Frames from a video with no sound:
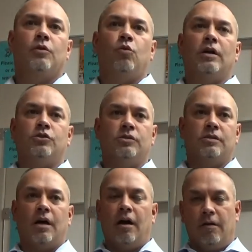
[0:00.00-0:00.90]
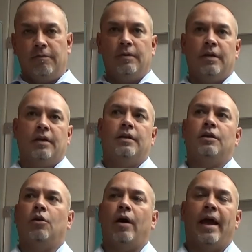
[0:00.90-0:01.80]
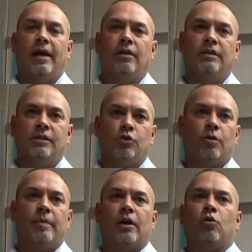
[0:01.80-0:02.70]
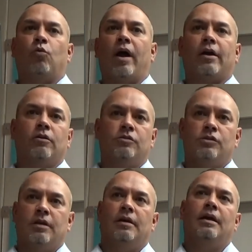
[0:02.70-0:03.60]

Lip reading: Questions of, you know, hey, these are the medical records.